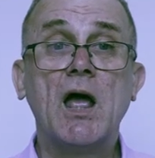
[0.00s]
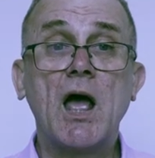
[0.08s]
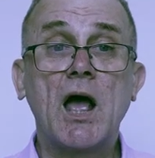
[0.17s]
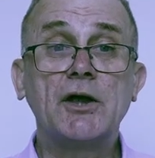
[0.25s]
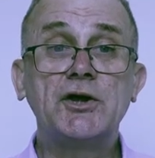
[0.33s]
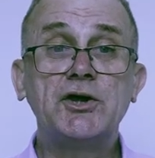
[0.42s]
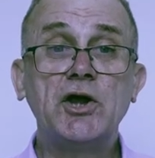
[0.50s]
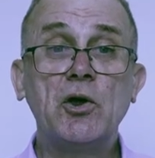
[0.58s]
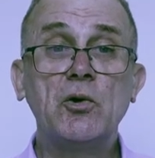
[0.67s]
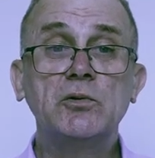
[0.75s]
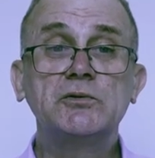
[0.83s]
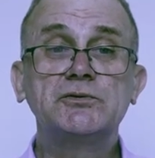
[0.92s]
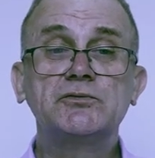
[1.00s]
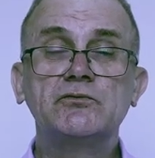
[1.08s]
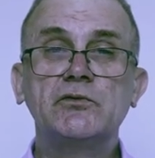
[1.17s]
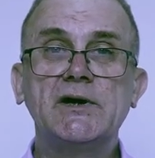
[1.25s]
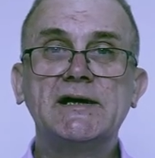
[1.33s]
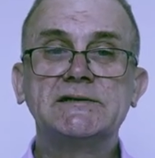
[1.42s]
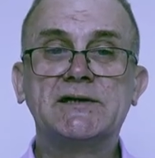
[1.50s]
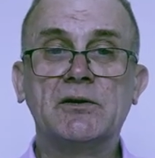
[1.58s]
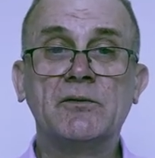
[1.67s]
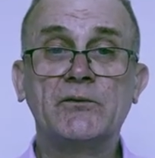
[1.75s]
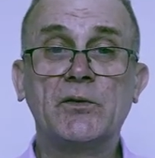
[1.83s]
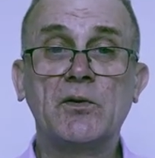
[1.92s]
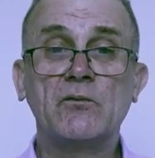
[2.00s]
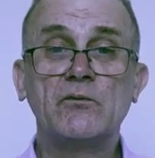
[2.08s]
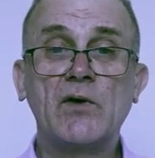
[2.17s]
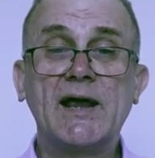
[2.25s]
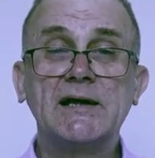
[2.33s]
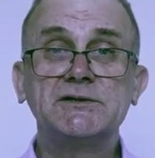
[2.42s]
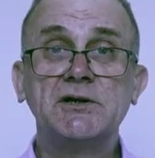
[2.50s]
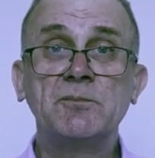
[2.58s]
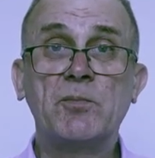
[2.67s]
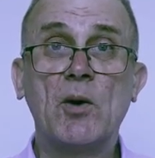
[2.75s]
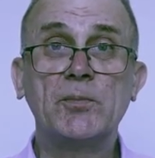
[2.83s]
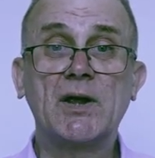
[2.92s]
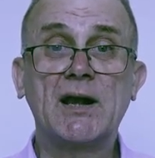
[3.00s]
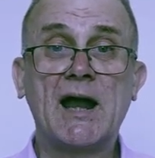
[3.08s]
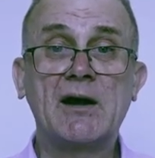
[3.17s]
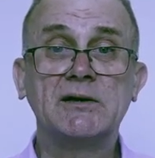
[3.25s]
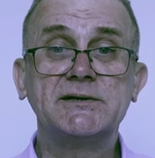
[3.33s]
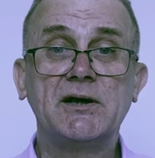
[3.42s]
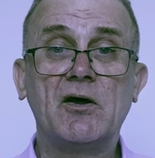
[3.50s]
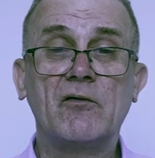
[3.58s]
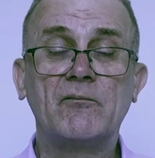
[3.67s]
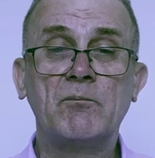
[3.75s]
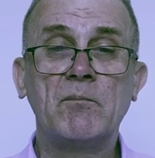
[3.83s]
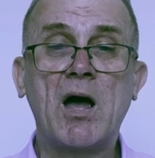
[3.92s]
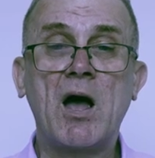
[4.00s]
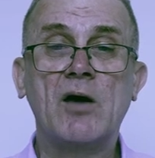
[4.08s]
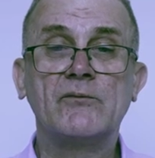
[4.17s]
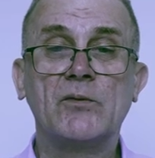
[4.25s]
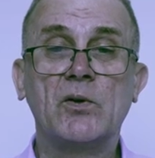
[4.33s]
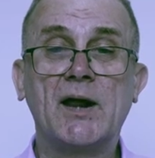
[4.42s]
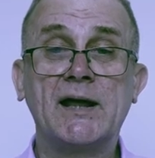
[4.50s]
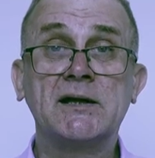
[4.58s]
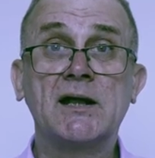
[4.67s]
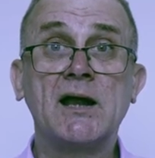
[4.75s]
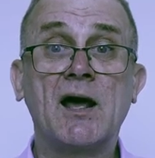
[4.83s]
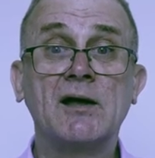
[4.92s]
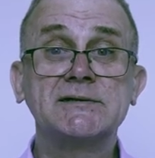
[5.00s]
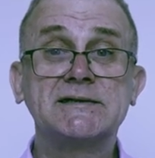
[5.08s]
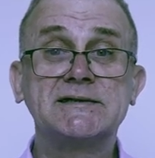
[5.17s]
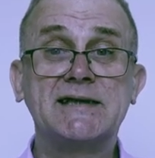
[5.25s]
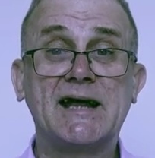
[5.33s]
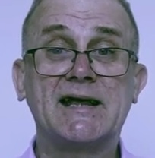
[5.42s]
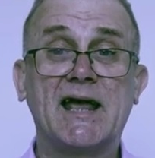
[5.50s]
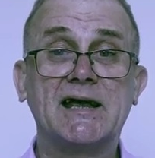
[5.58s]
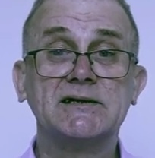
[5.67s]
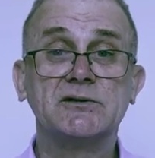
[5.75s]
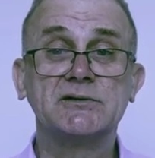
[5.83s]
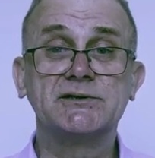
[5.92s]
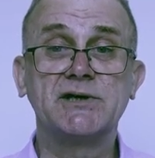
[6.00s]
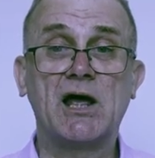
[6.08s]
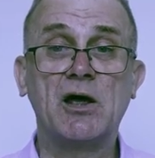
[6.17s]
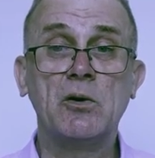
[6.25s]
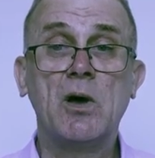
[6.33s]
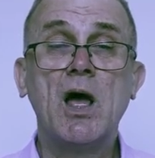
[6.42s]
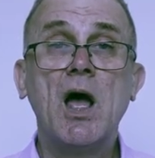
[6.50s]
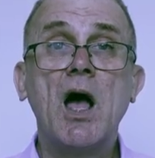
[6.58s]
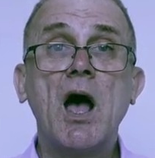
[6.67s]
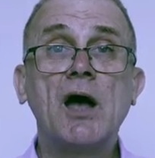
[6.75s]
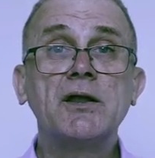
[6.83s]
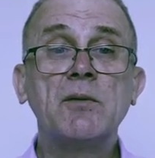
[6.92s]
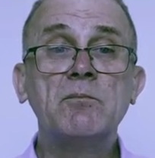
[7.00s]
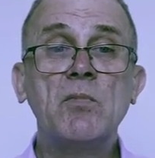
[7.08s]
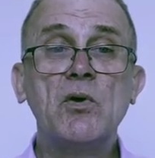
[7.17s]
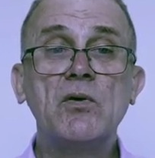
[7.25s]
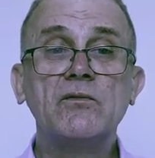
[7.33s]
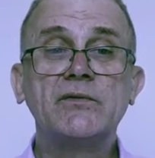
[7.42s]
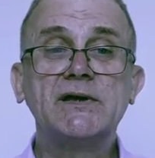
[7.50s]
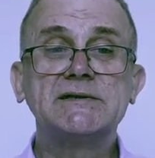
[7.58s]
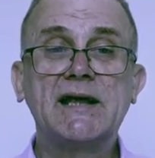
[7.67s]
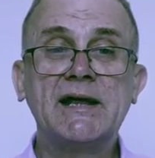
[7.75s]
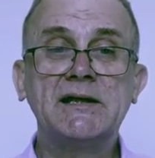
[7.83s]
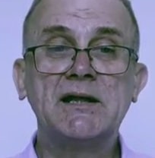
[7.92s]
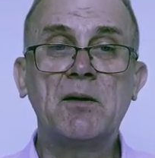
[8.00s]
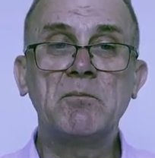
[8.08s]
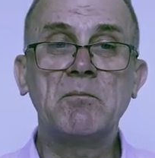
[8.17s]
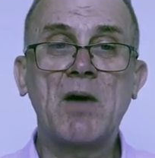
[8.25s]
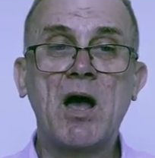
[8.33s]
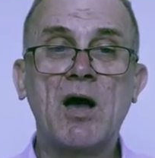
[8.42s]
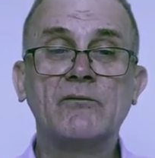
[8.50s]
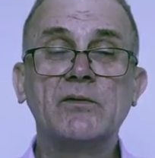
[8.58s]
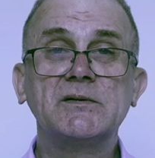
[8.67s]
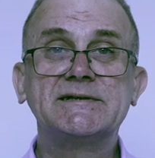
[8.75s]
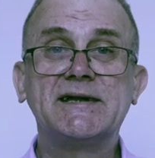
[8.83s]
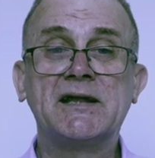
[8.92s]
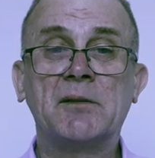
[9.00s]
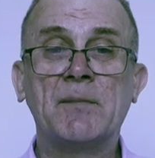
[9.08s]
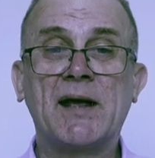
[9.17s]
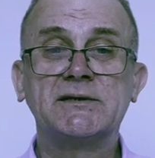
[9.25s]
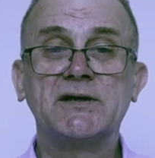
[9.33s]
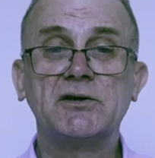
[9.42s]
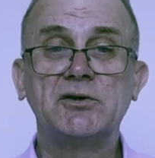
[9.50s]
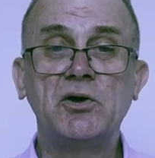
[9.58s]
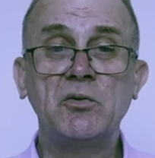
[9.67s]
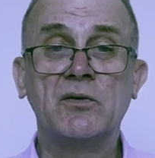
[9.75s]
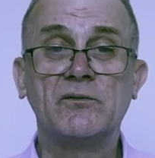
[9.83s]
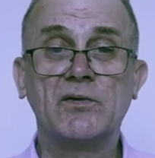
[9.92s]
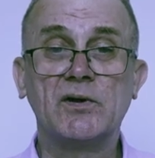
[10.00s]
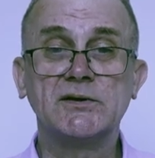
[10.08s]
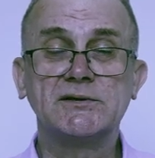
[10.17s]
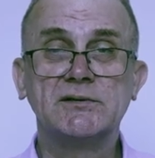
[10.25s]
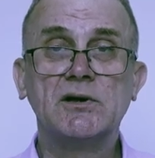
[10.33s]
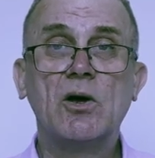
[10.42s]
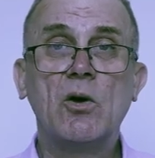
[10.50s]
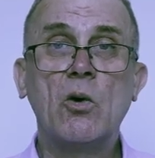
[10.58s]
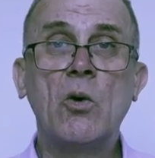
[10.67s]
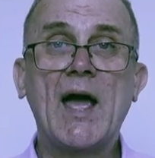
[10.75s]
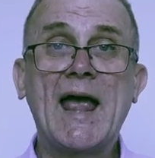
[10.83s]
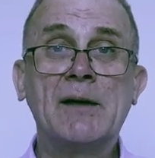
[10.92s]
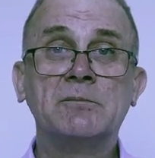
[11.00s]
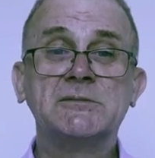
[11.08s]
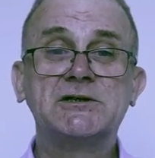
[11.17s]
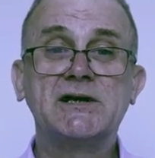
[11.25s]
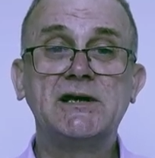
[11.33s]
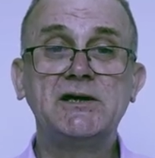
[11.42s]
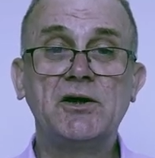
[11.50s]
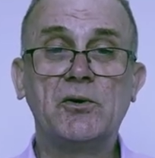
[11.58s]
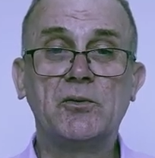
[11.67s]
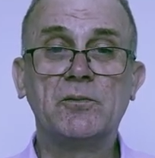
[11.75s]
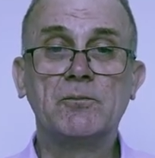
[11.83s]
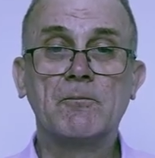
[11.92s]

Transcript: A huge reason for the raging popularity of Marvel in the last decade or so are the movies in the Marvel Cinematic Universe, or MCU.